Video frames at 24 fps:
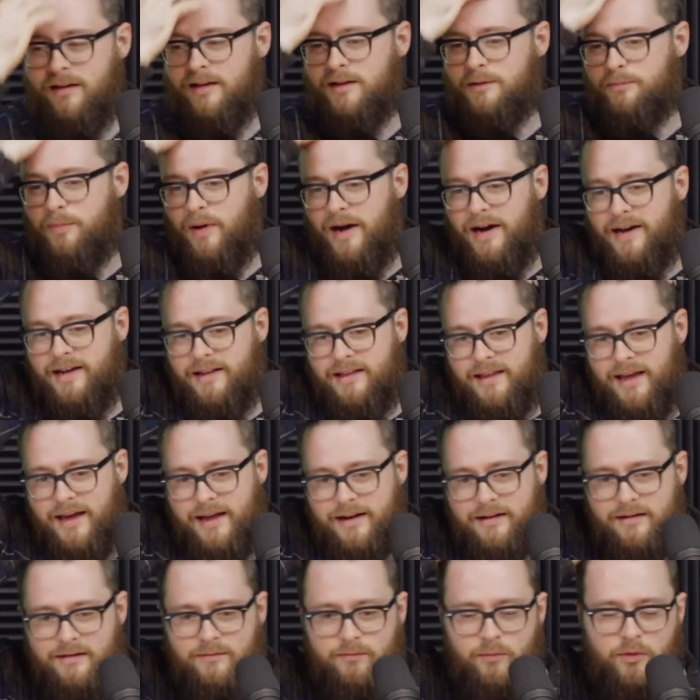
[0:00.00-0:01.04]
Let's pocket
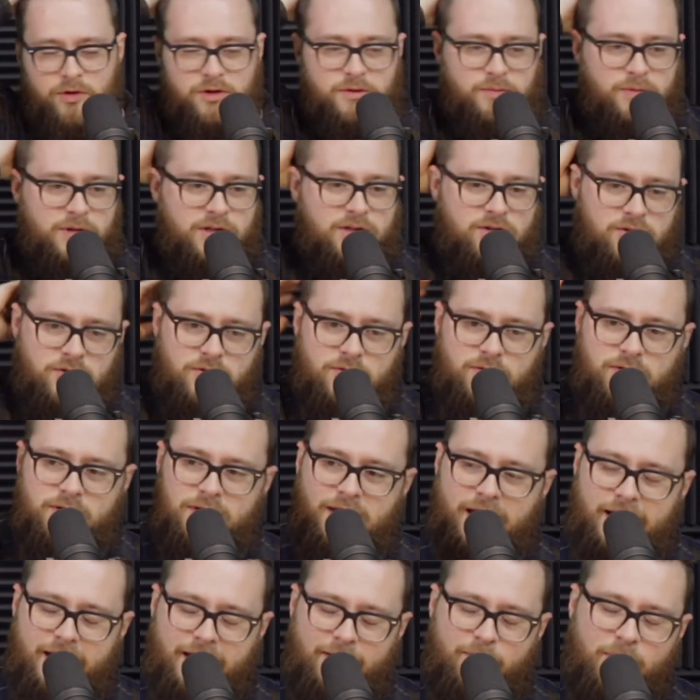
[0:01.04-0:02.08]
that. More Splatoon.
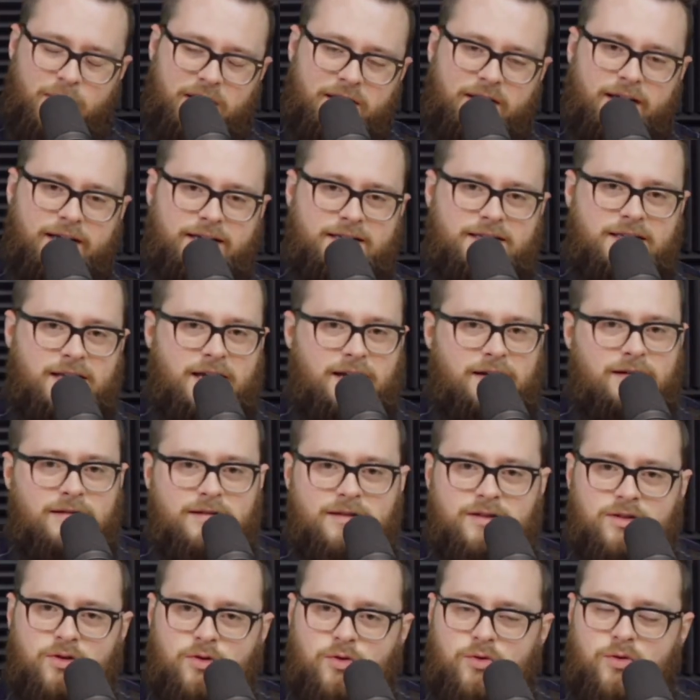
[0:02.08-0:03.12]
Yeah, everybody likes that.
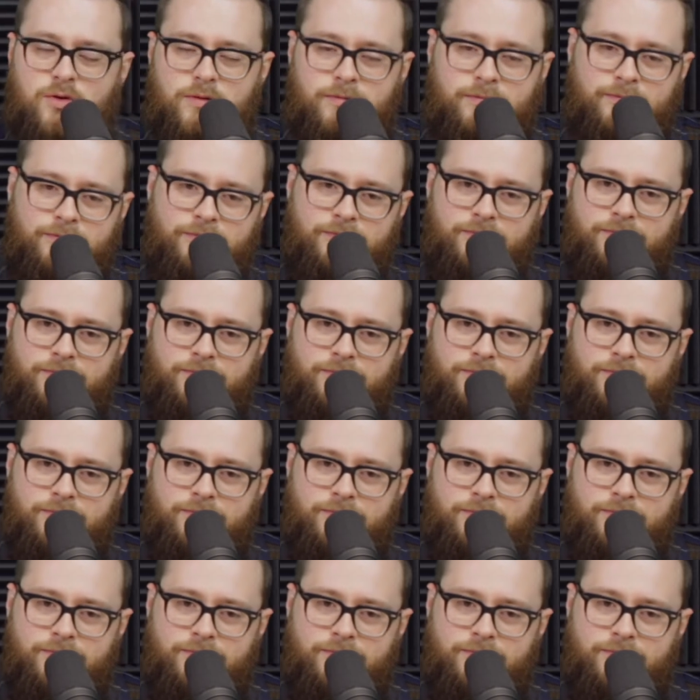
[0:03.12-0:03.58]
It's cool.